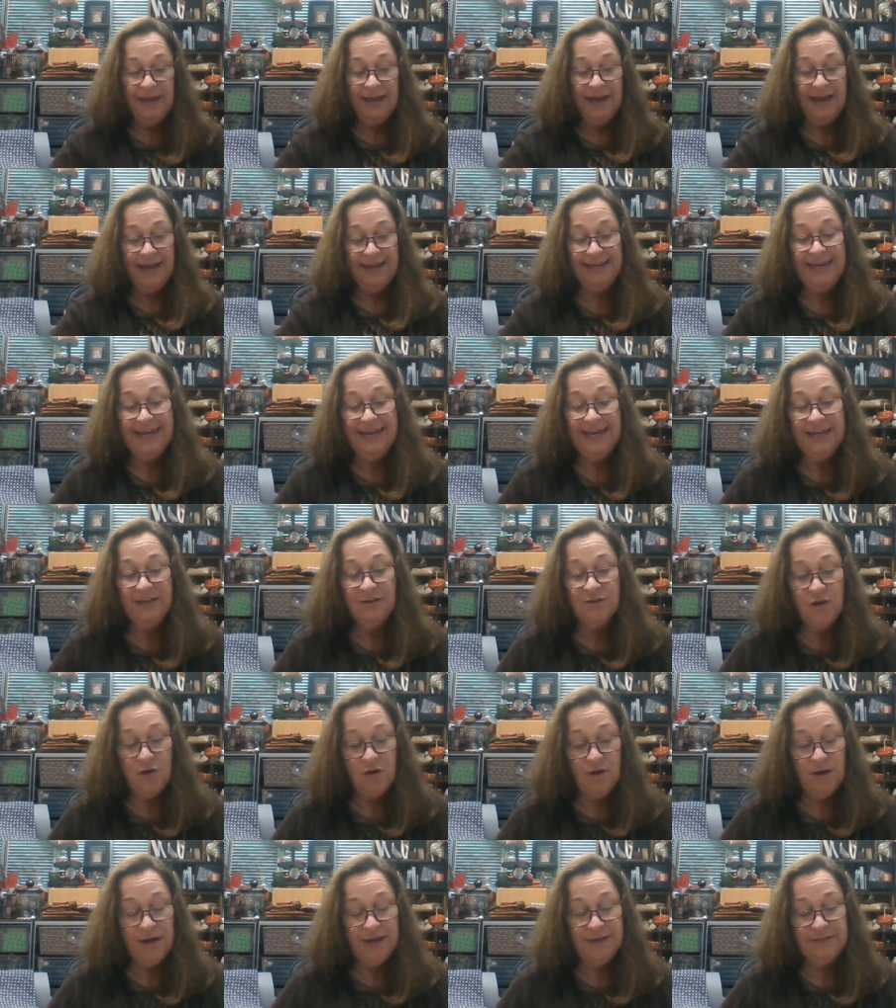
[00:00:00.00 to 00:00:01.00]
I
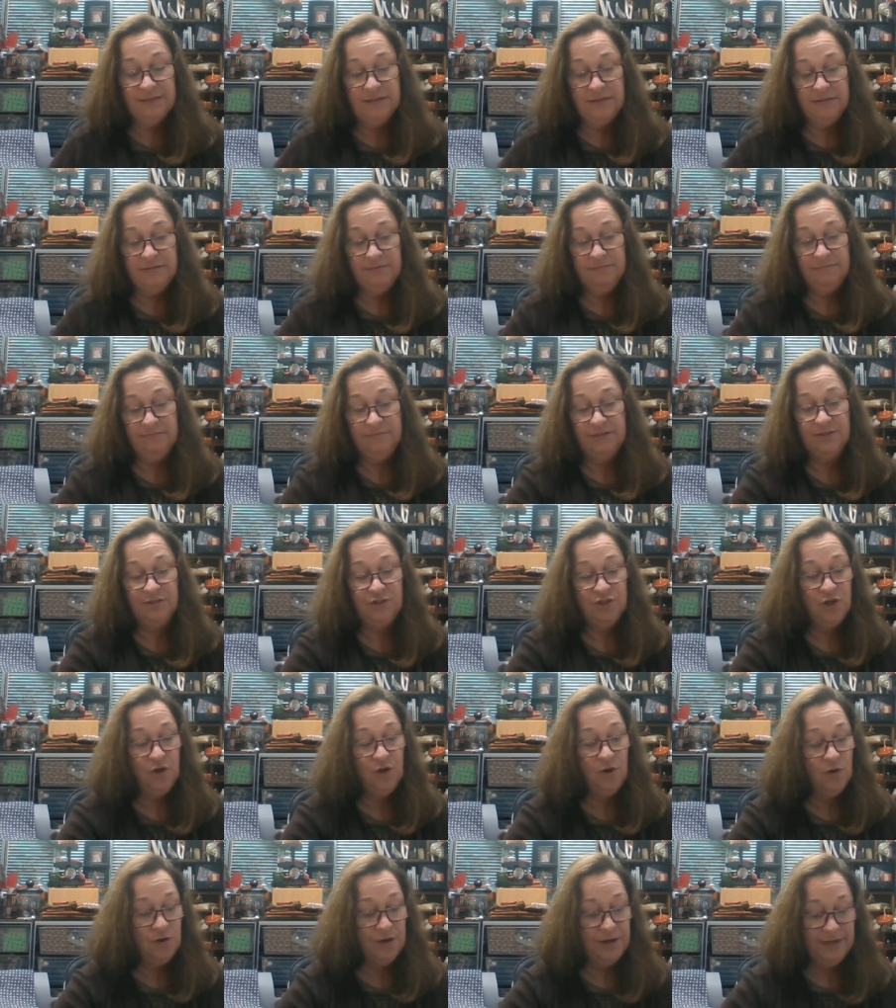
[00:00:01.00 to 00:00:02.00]
cannot, the
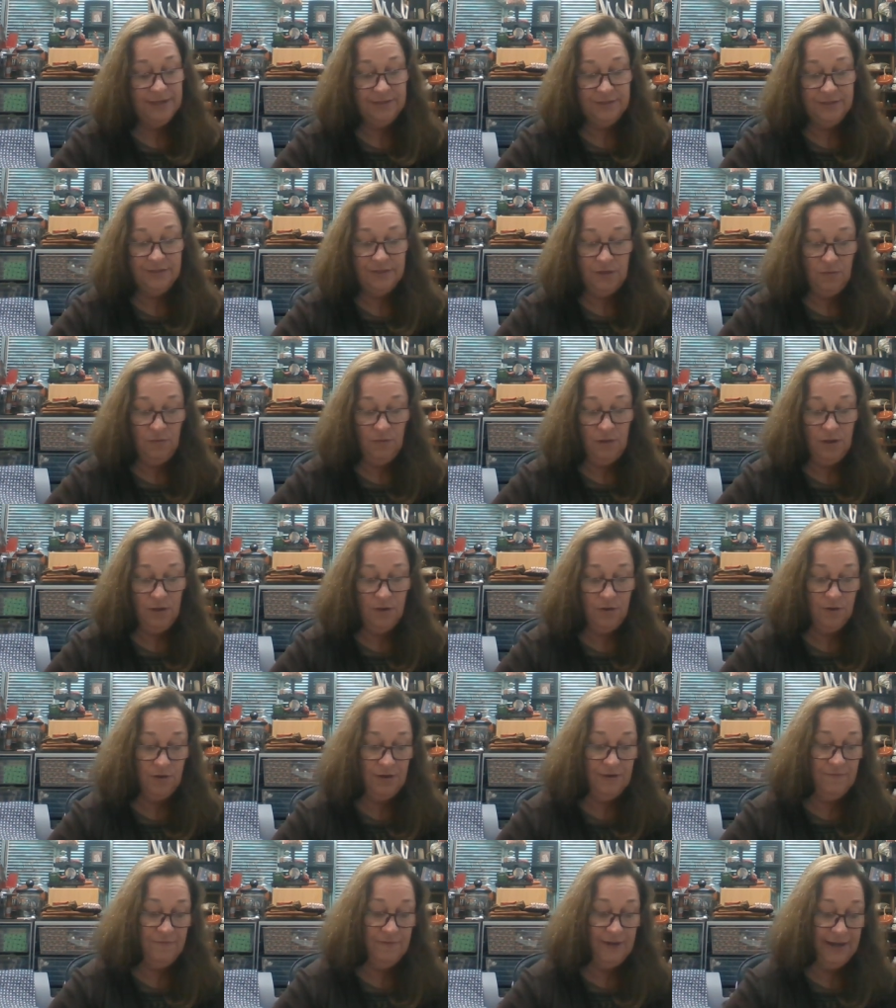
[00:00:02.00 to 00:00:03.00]
chart is no longer
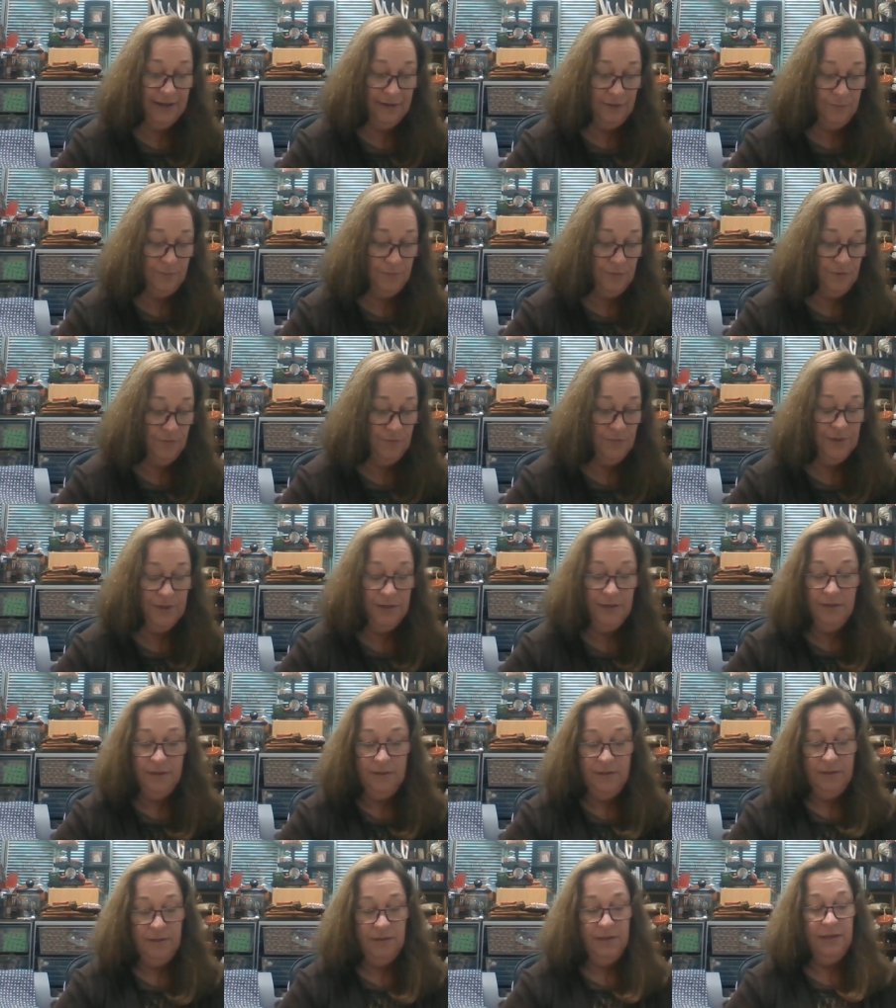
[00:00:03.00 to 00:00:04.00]
available.
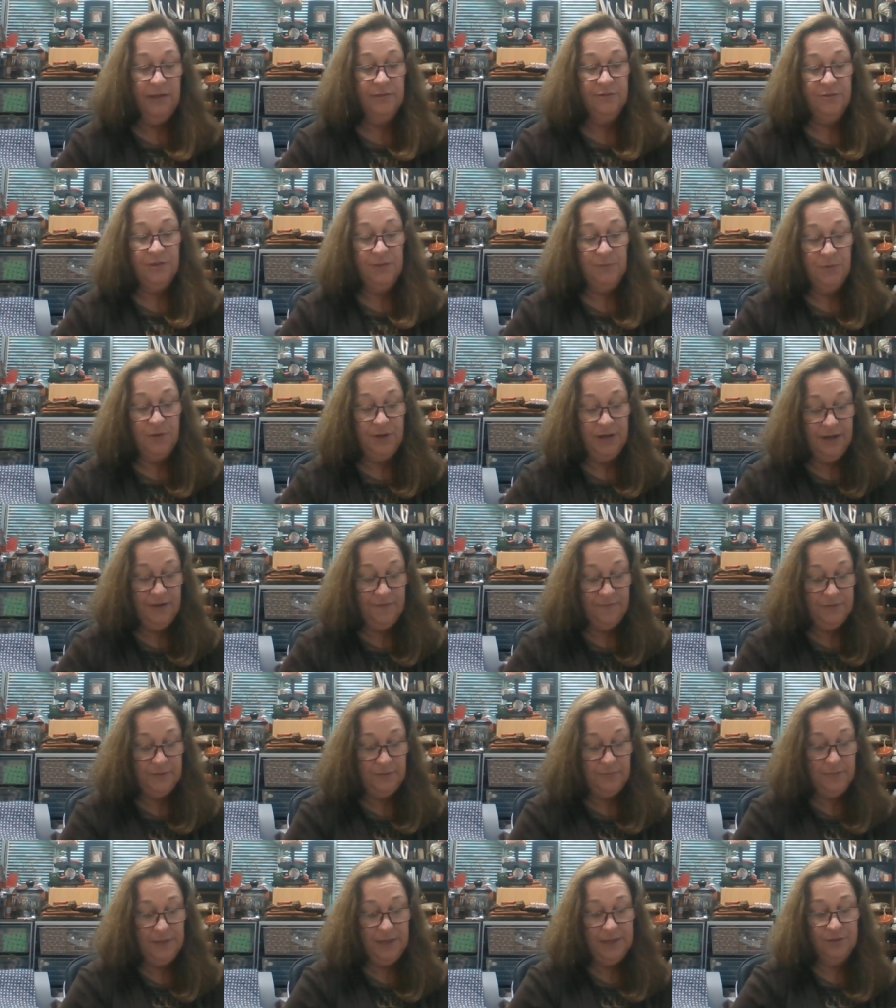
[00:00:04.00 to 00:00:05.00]
And so I'm going to have
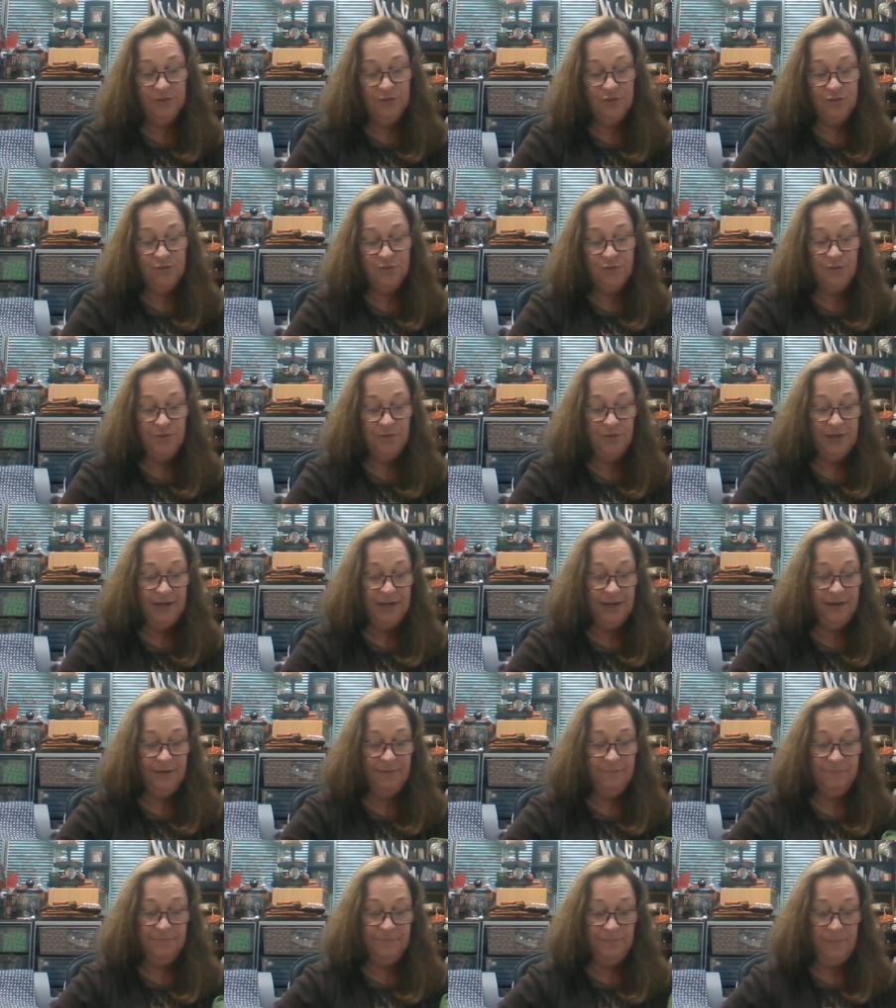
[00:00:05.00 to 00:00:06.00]
to make sure that
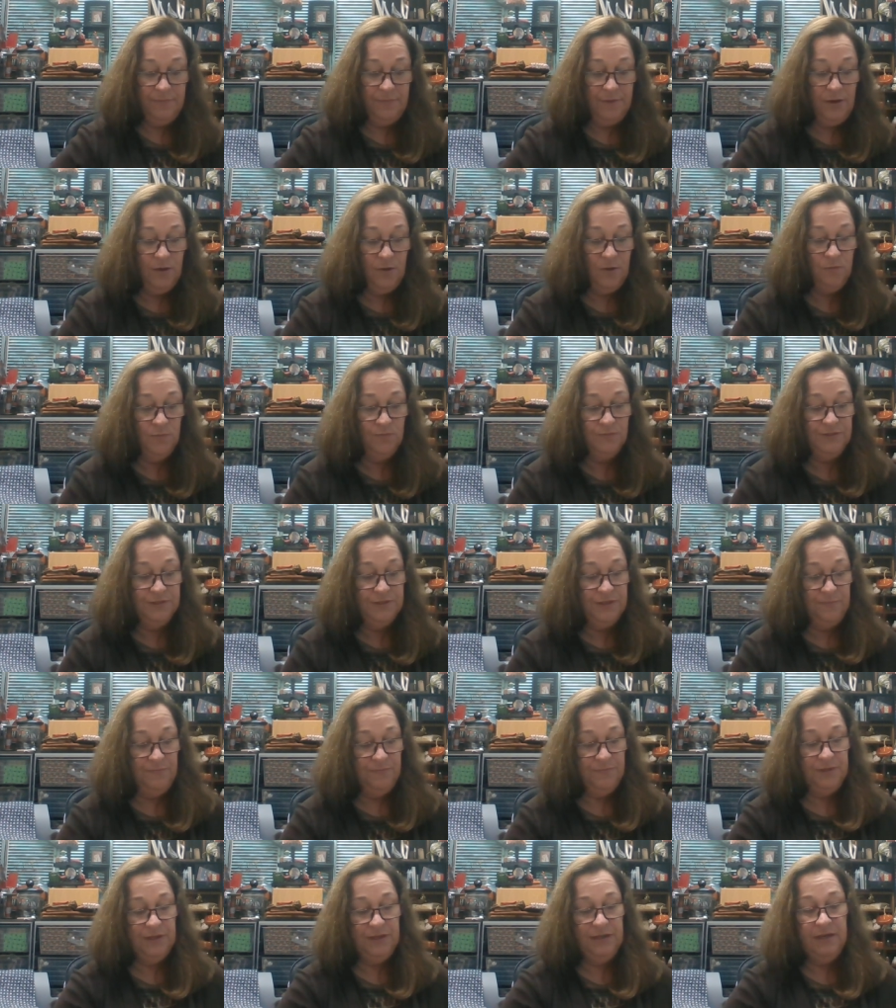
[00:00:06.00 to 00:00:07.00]
I hold
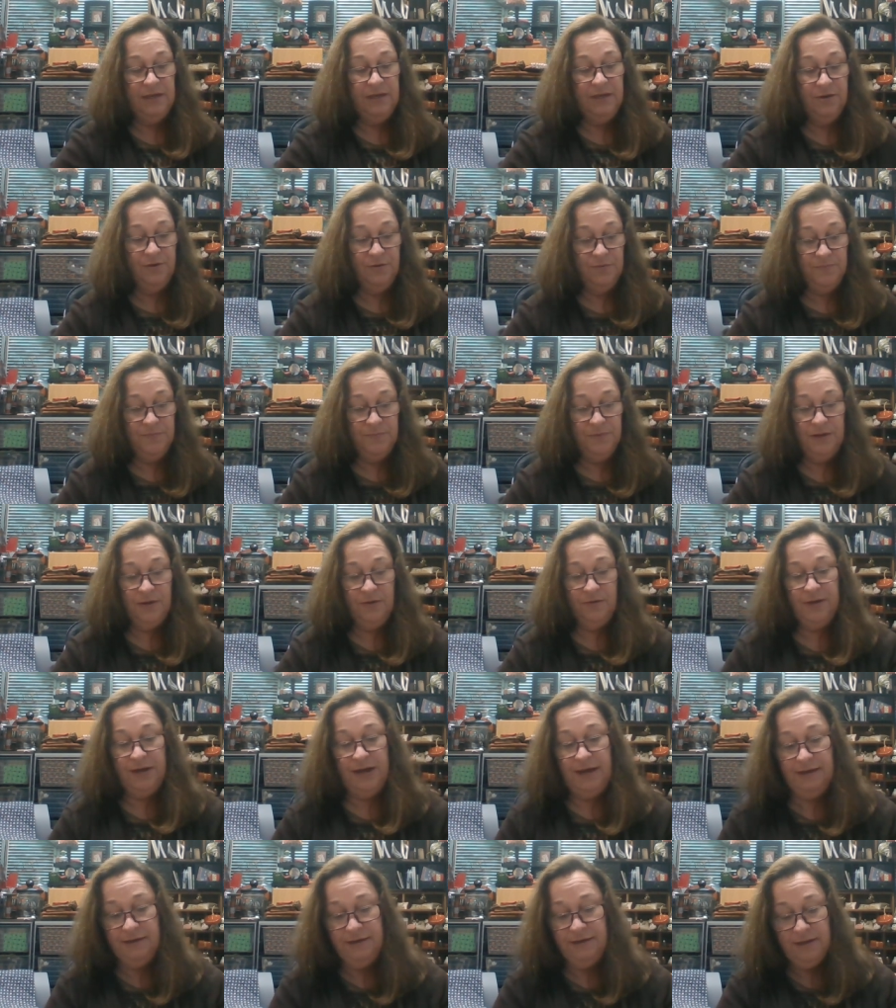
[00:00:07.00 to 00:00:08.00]
something here.
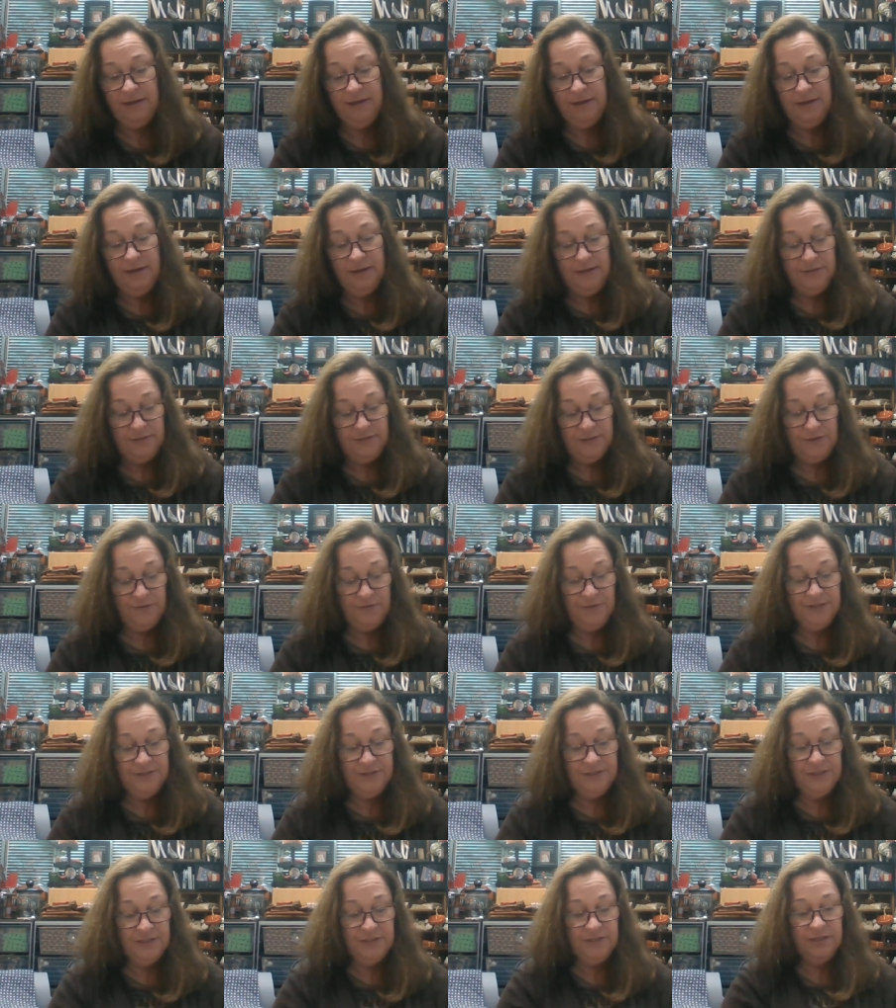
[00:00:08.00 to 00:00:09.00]
Okay, so
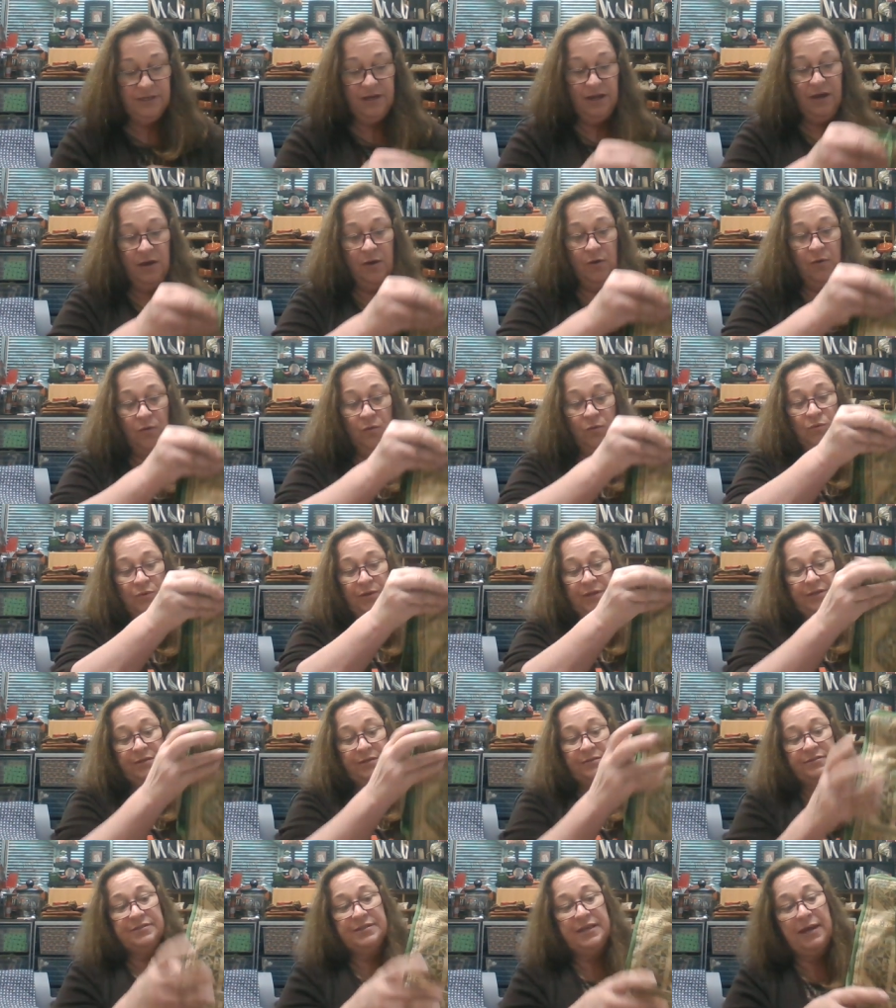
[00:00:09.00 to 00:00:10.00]
this is an old
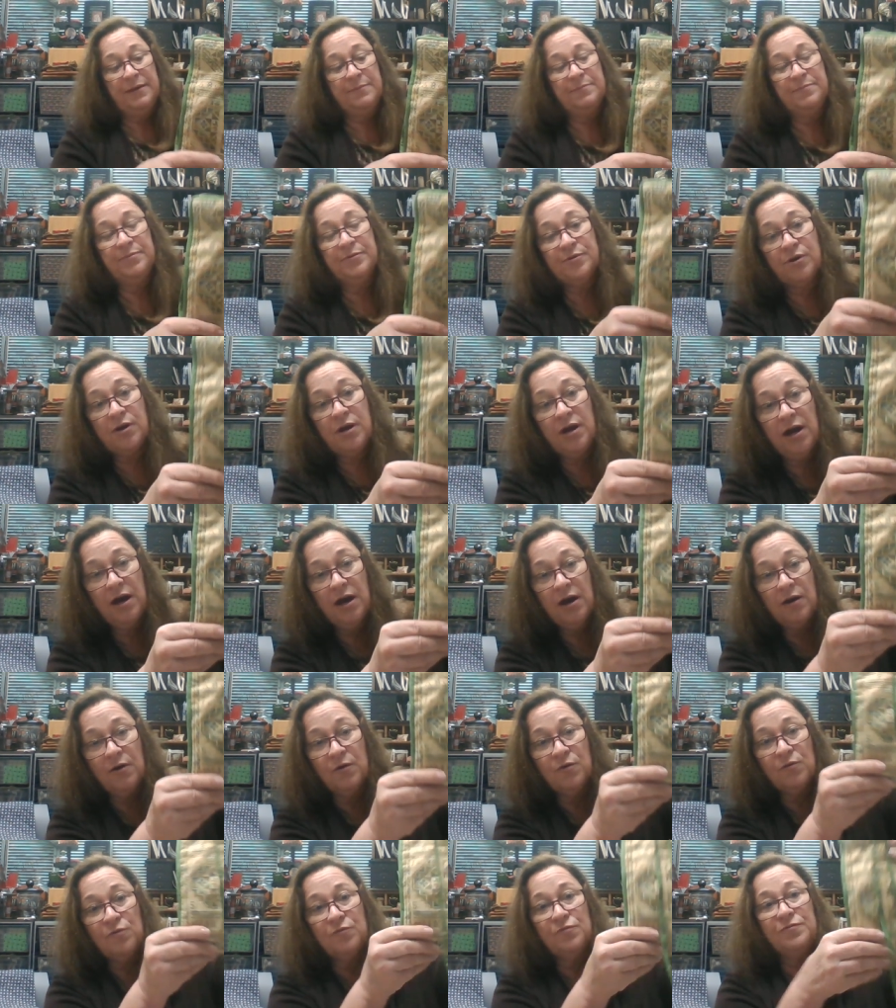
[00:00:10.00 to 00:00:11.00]
Sampler
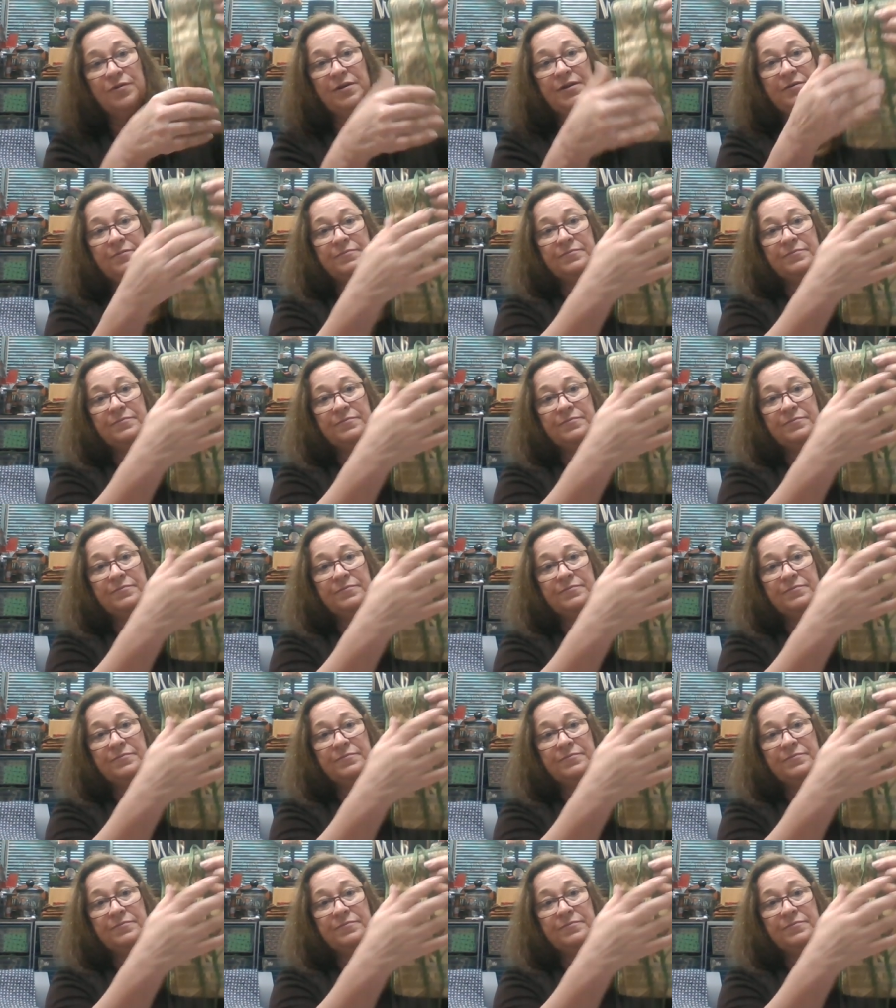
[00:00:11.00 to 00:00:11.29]
Cove